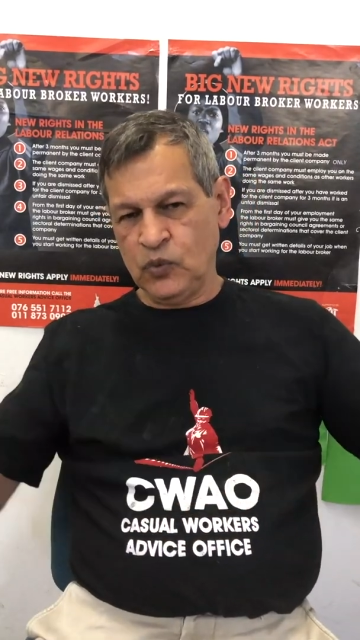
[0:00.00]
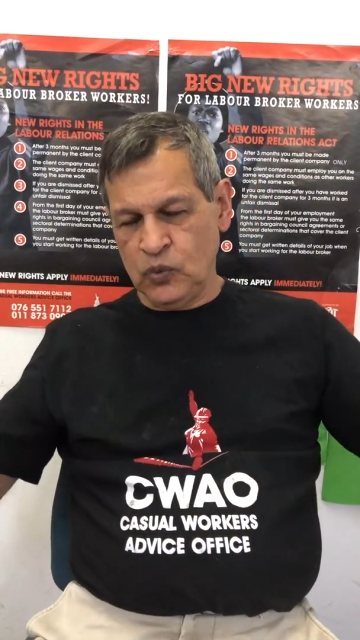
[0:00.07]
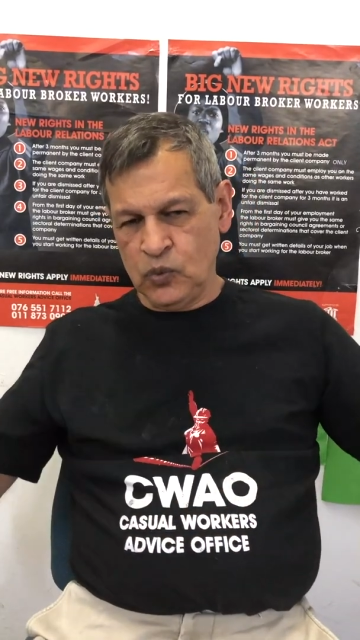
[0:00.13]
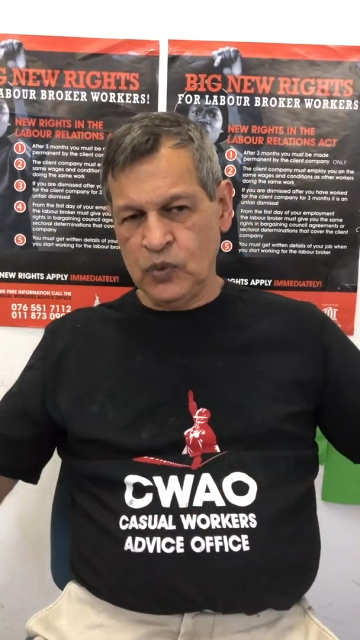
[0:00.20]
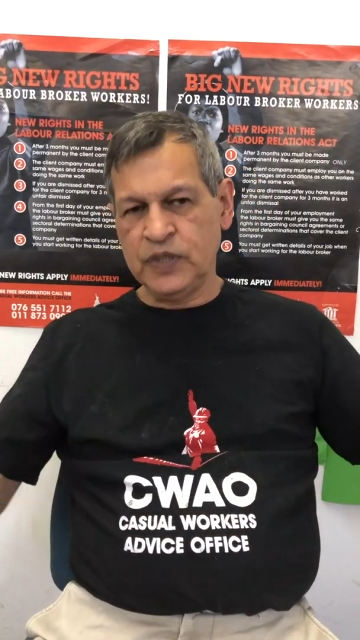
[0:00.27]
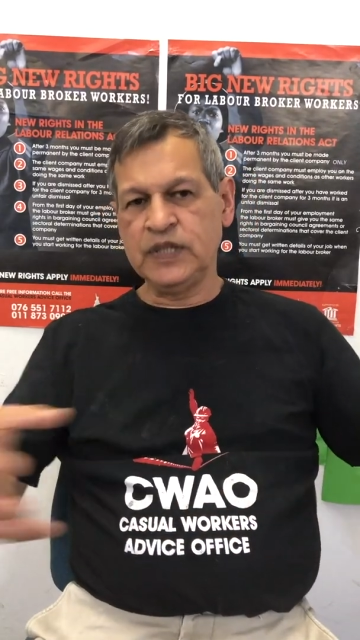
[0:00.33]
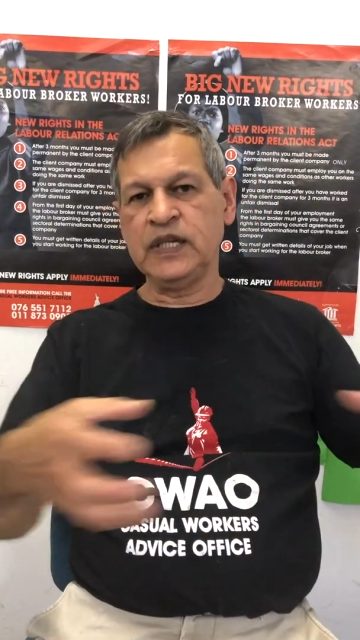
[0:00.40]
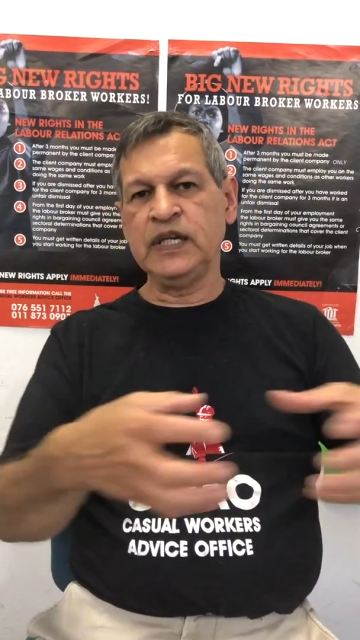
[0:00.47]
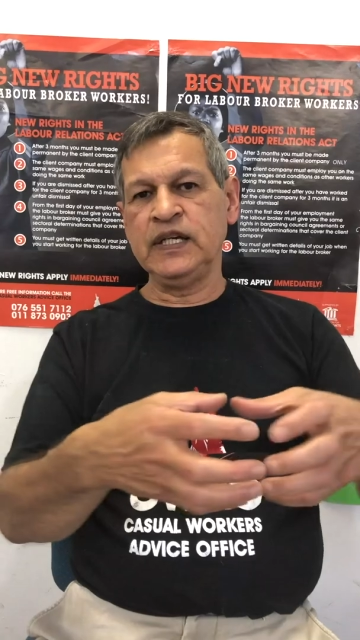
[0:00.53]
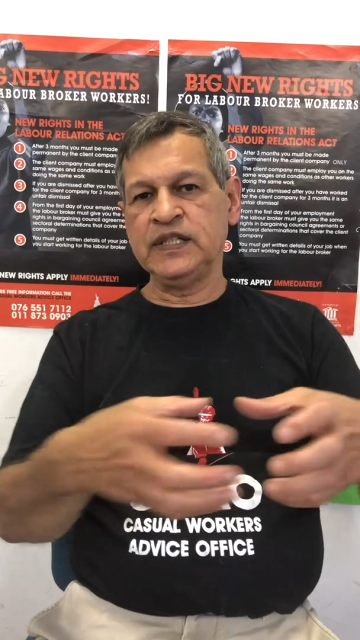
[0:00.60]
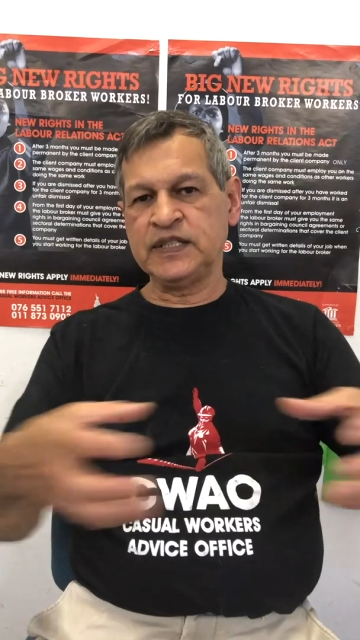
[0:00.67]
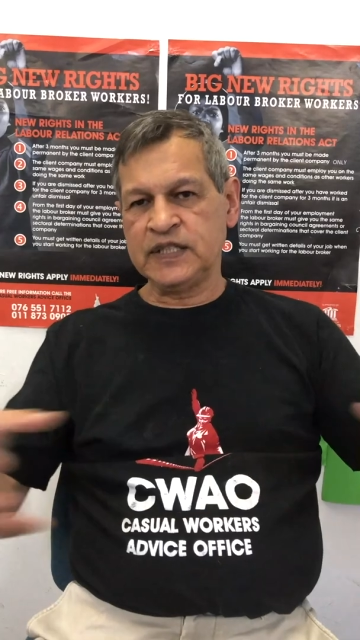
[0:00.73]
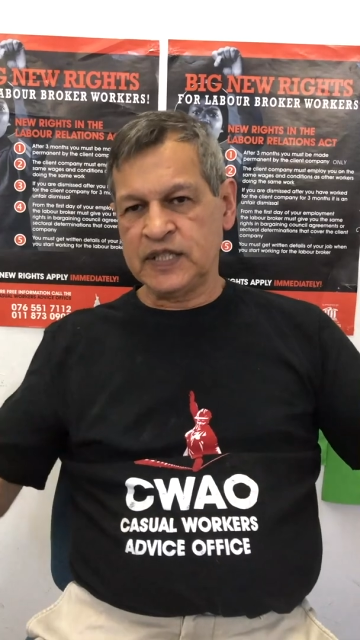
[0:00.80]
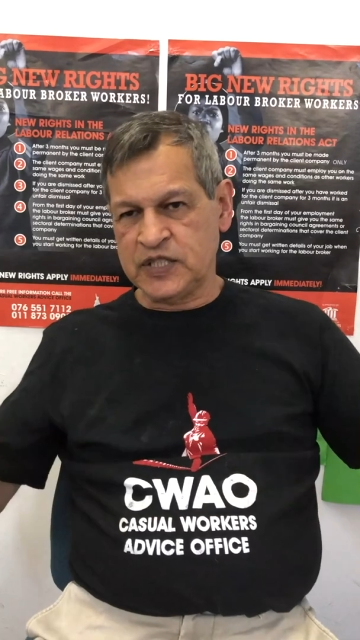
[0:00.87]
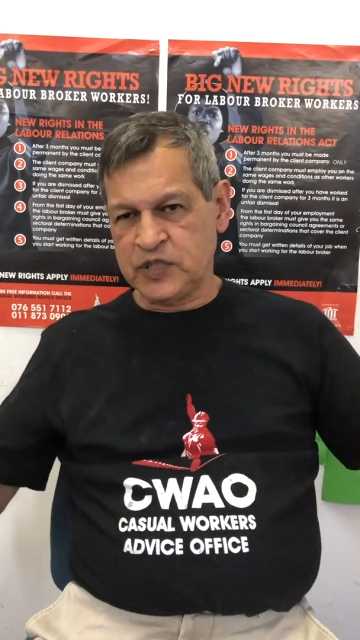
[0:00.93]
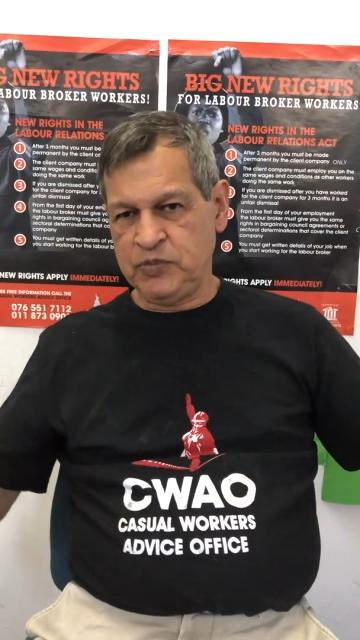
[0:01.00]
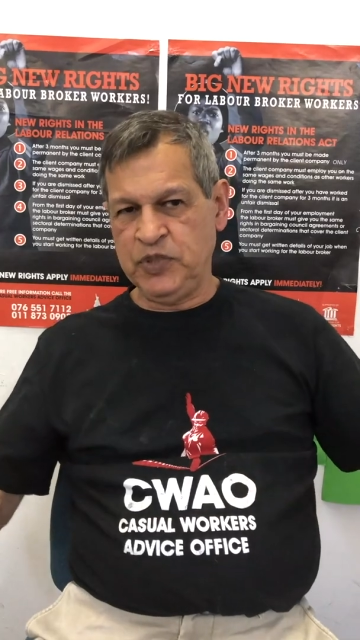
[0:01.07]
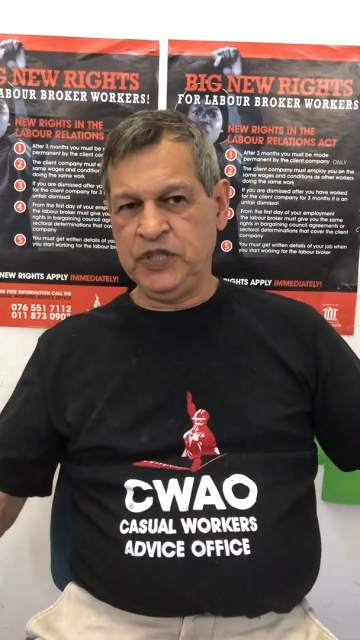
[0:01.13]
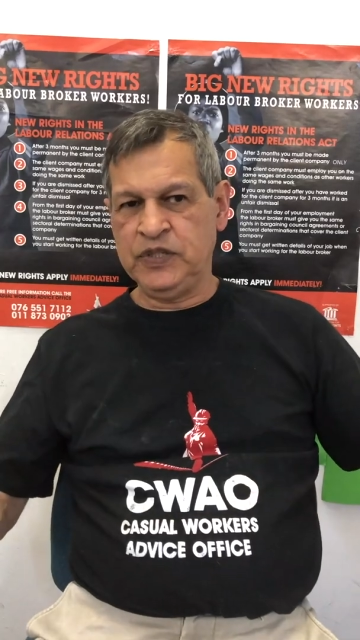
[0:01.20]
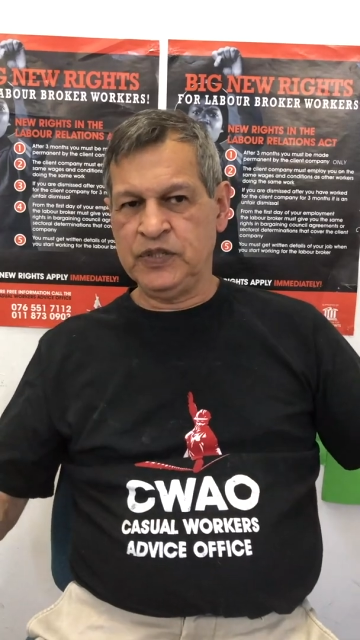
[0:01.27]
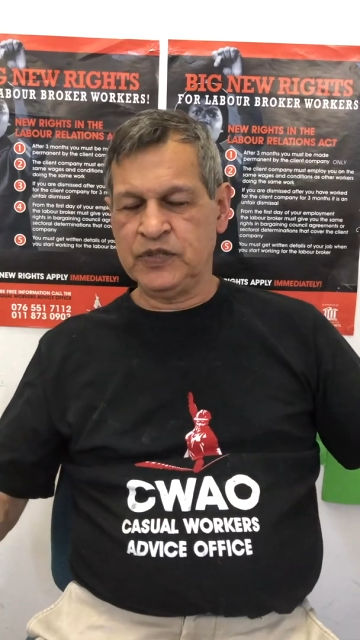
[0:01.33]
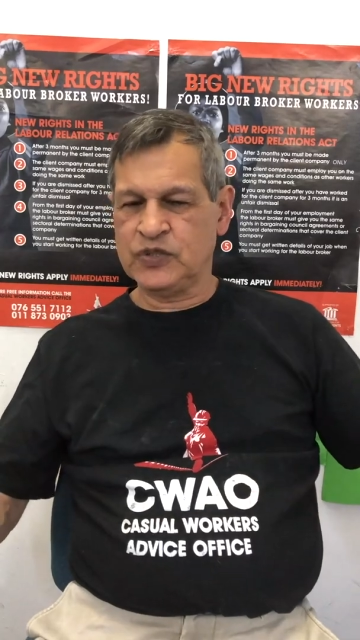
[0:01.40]
organizing
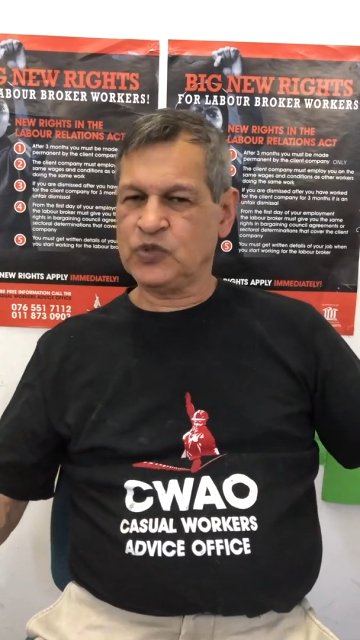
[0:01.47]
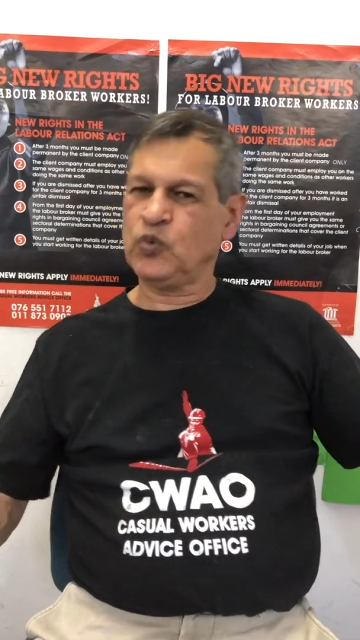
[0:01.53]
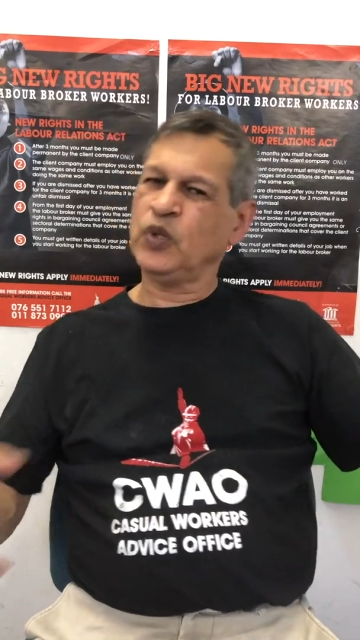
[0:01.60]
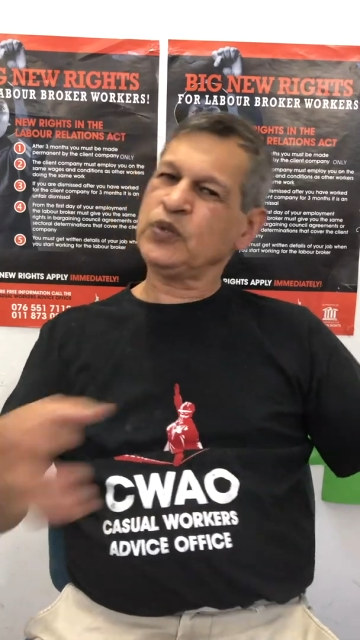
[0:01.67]
experience